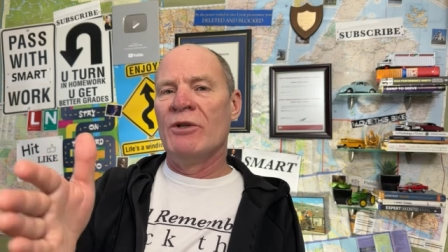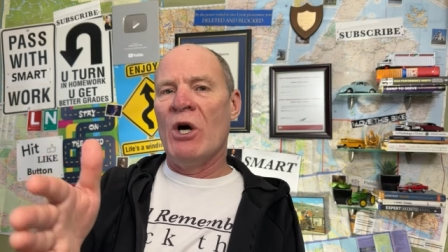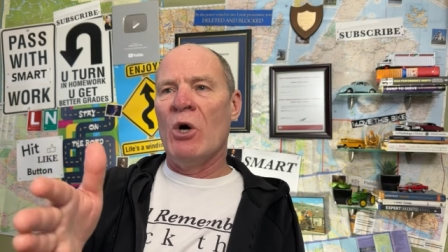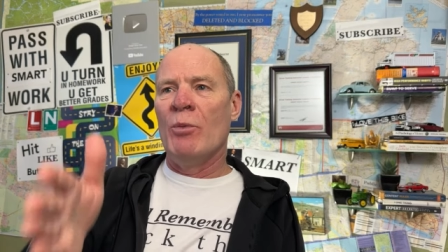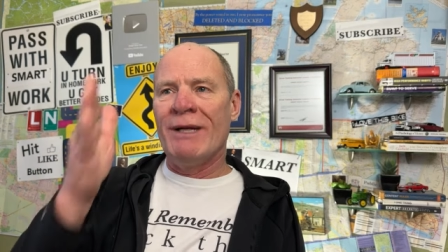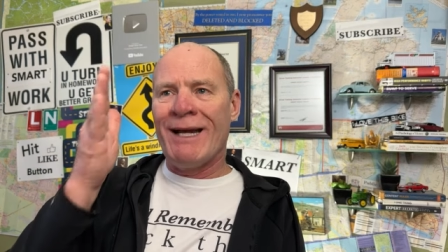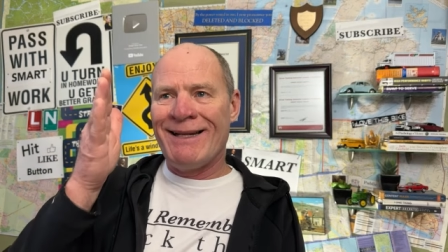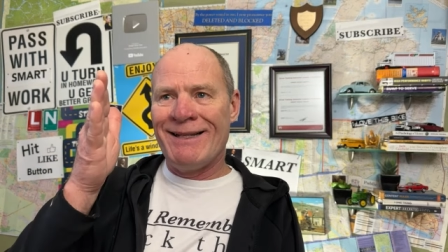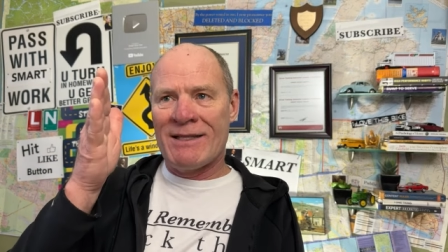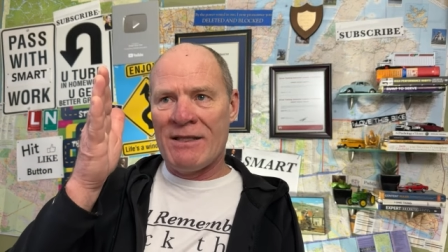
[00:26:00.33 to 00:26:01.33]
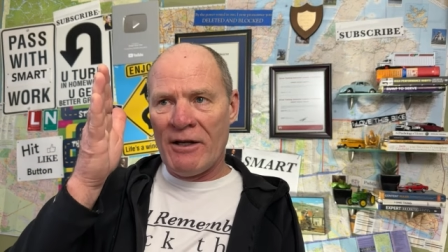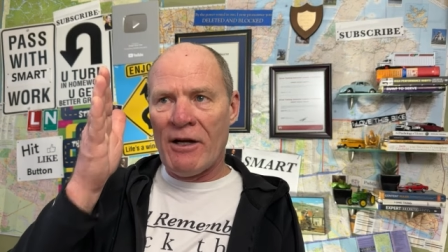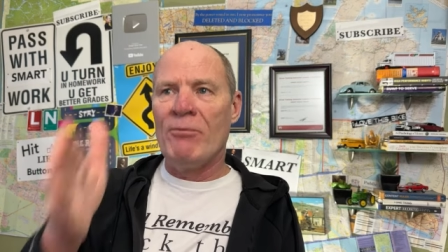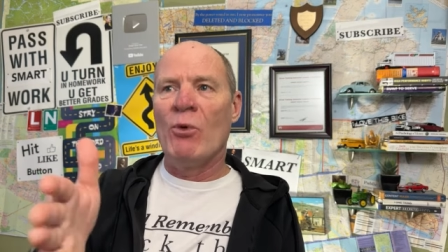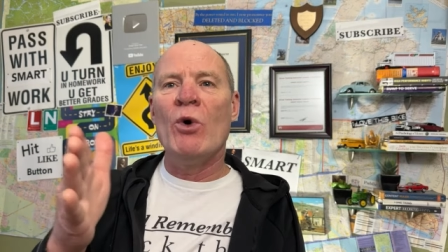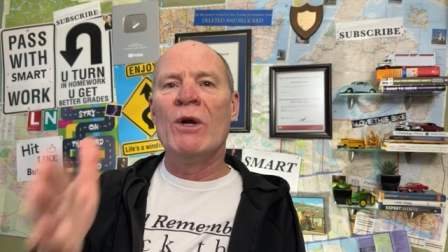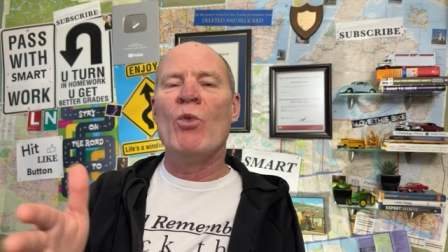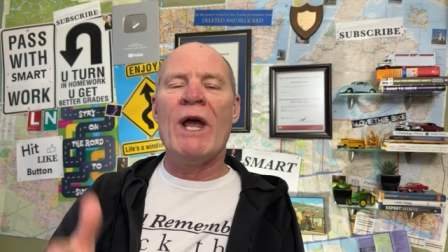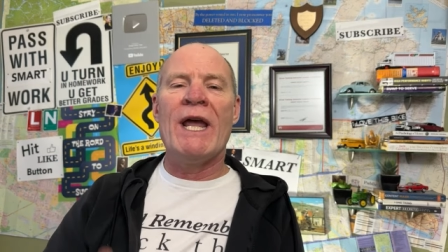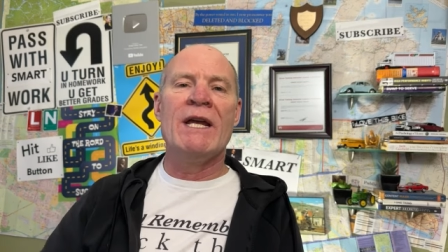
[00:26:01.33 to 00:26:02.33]
know because the number one
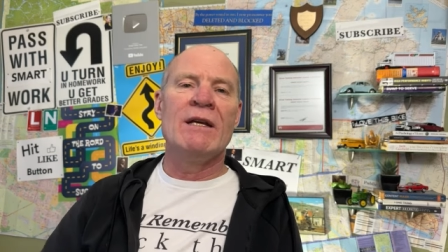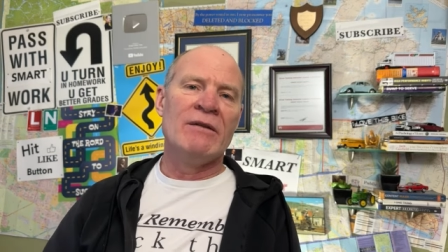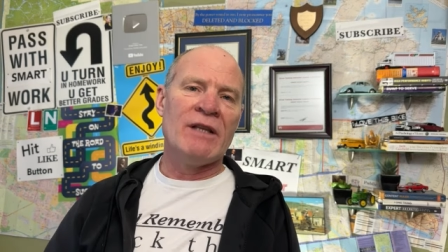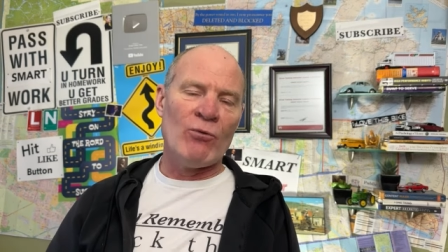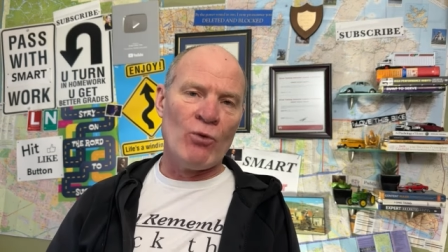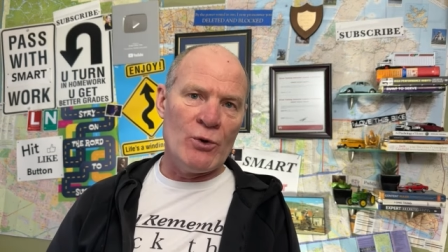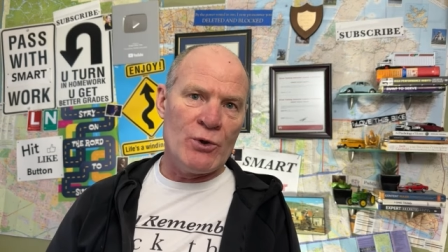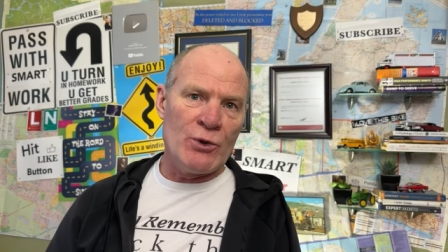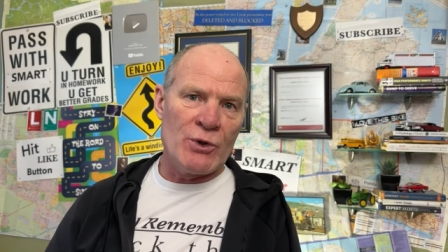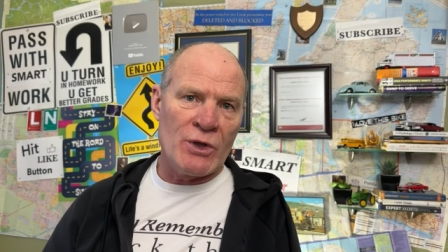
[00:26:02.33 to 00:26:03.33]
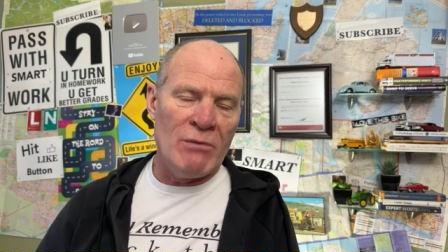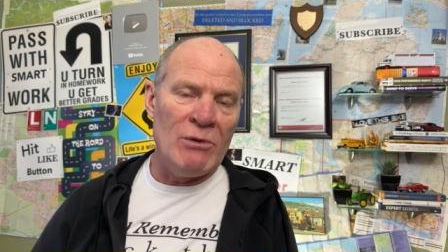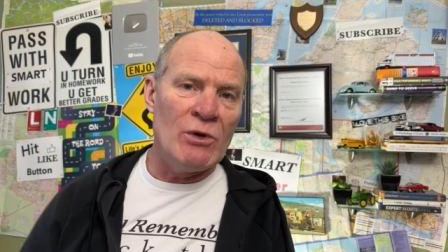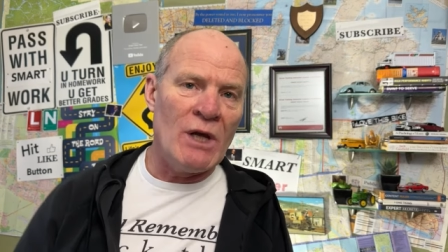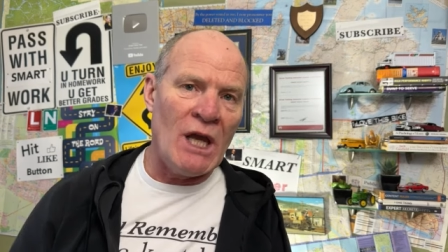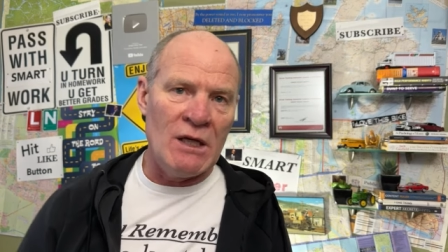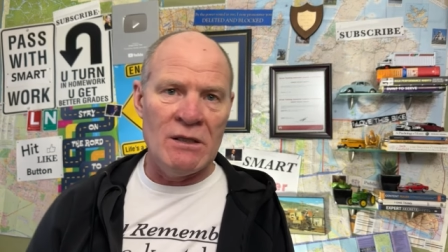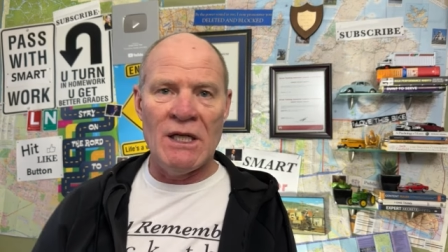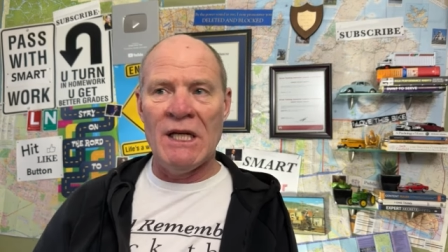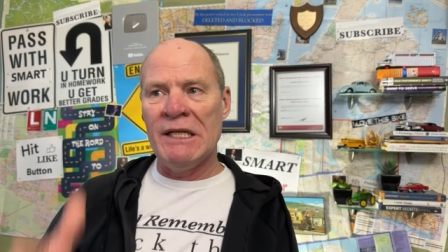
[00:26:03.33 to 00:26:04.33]
way that road users communicate
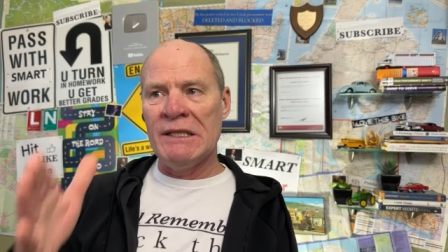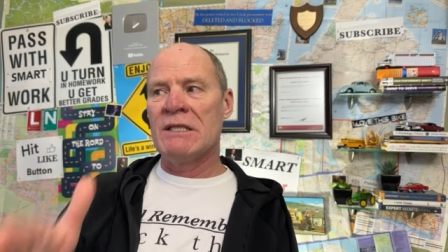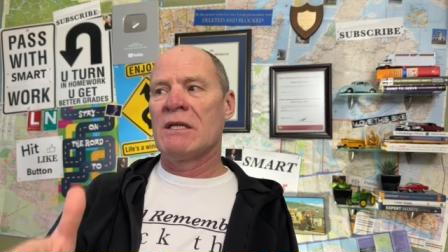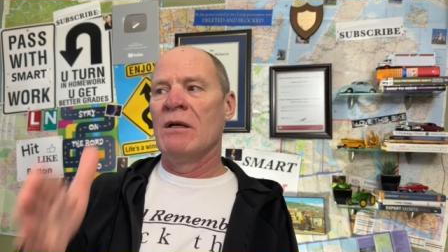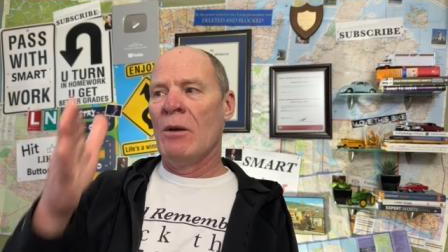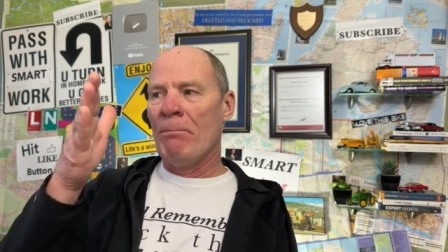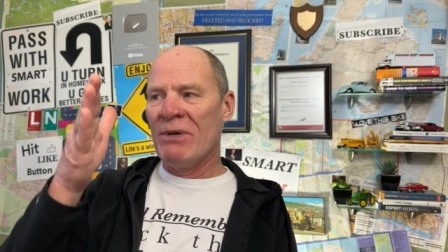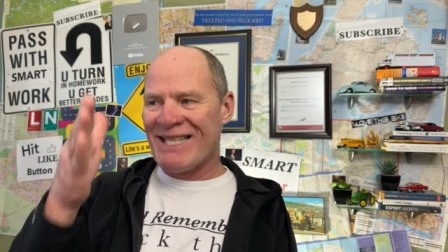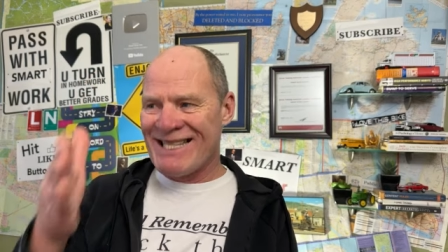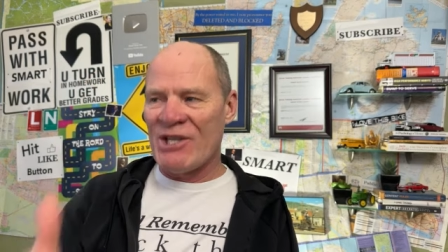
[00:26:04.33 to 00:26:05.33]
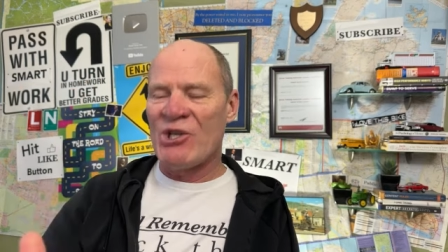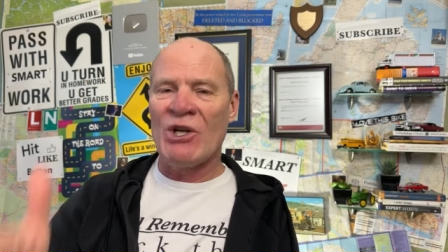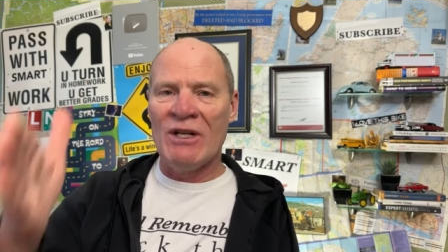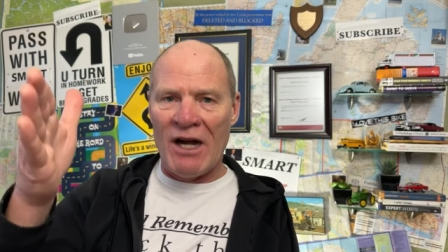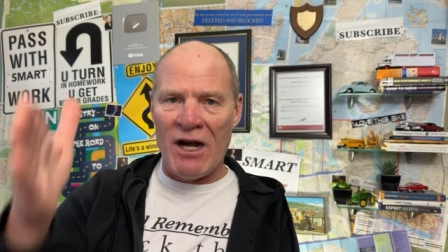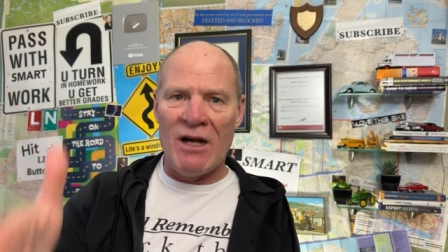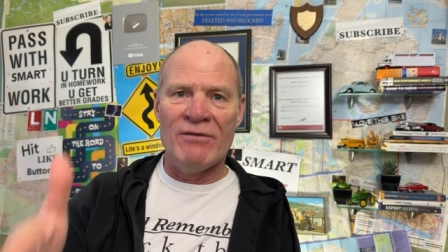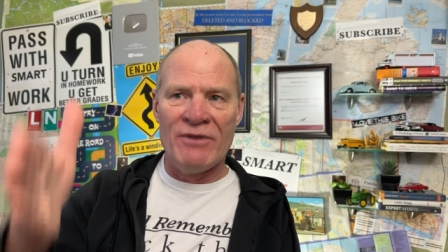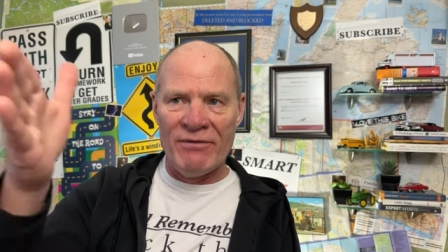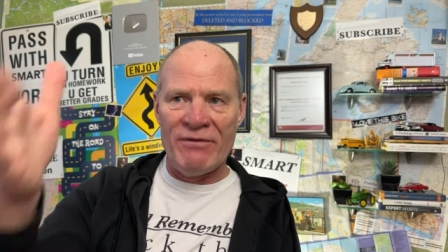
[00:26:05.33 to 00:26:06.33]
is position
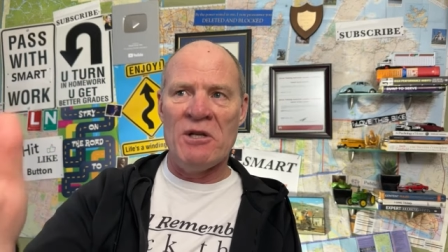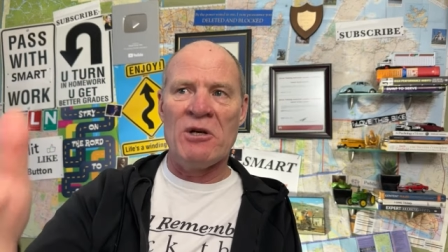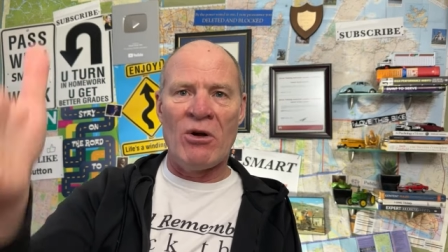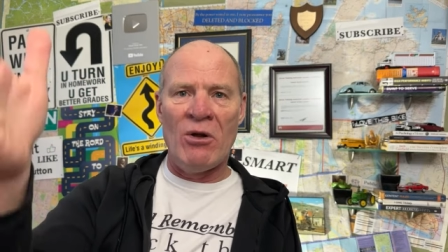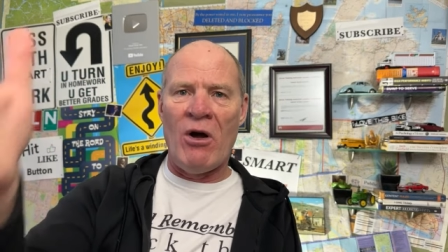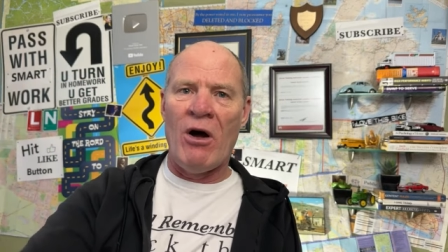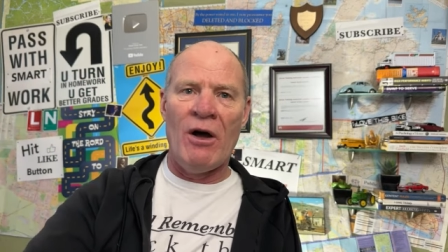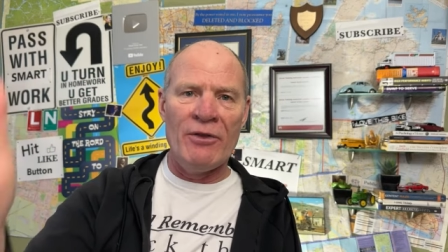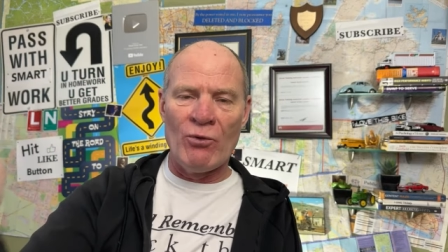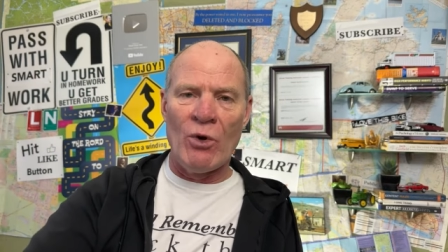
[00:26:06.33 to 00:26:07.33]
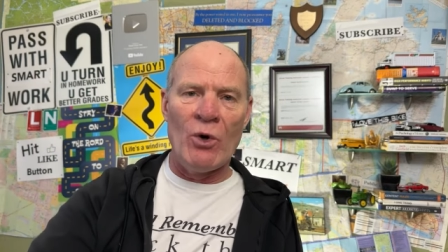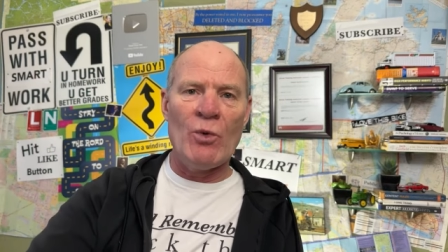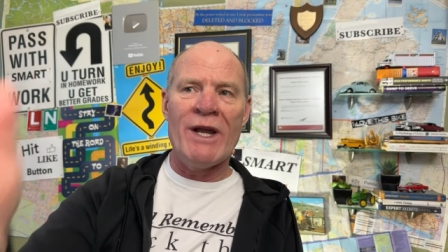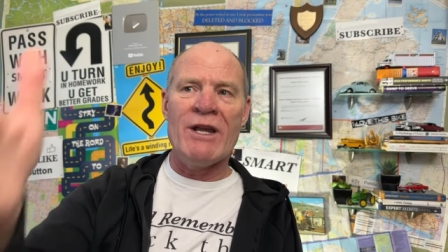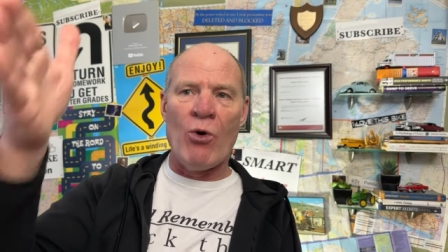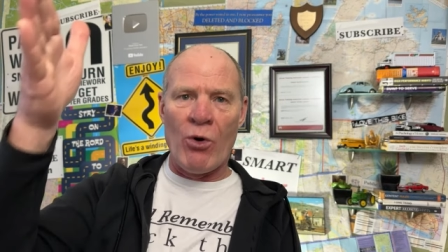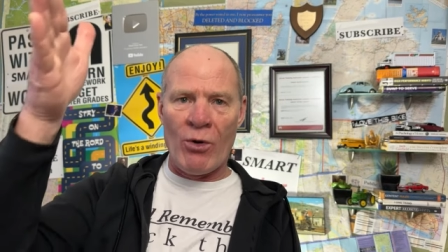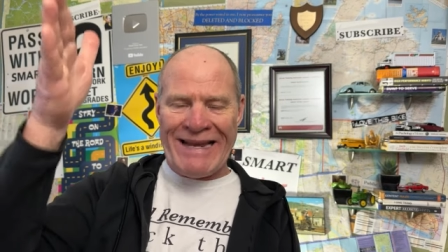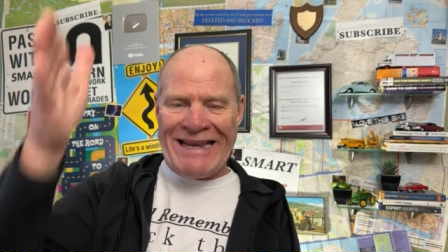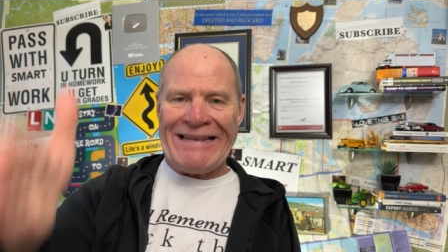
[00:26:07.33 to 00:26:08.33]
of the vehicle on the roadway or
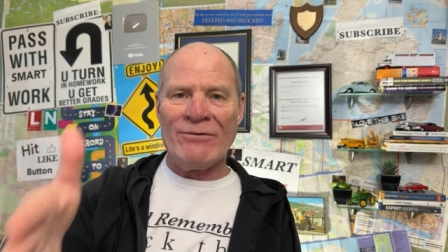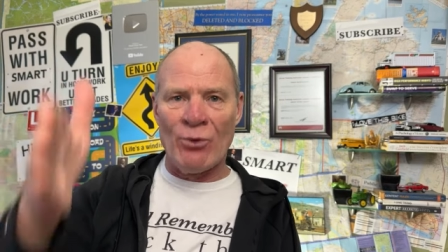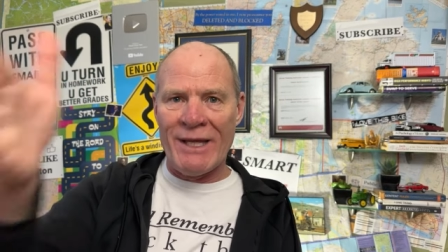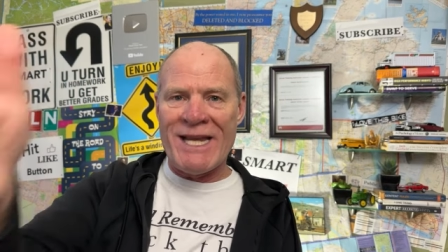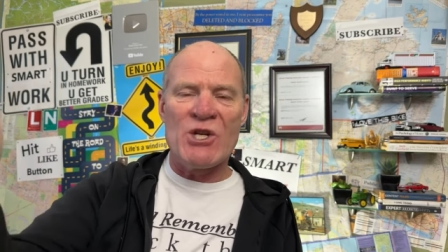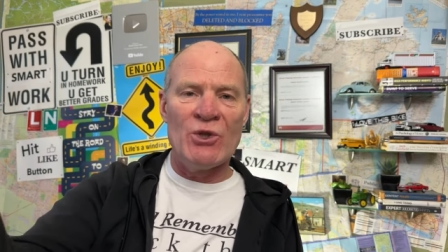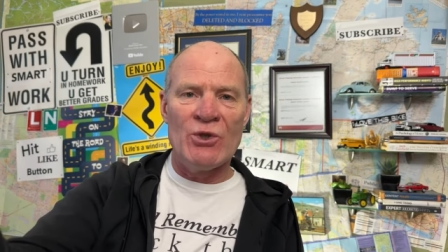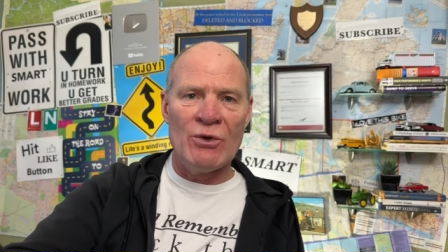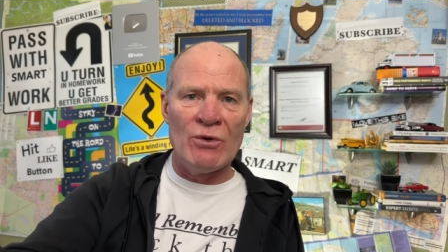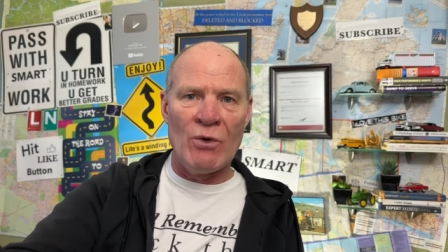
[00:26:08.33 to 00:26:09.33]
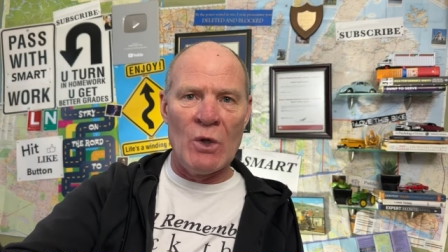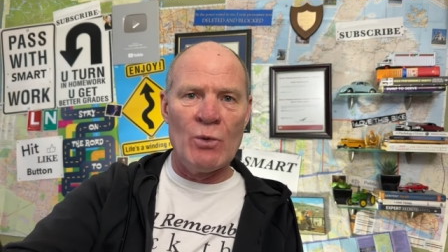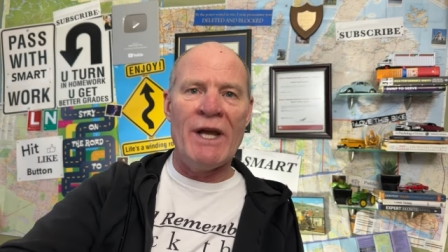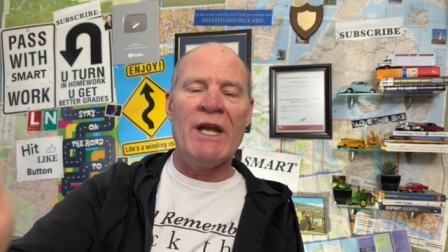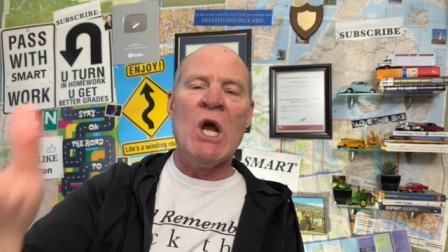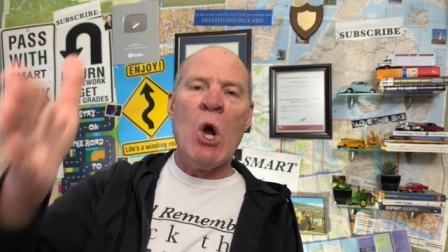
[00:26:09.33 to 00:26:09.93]
in relation to the roadway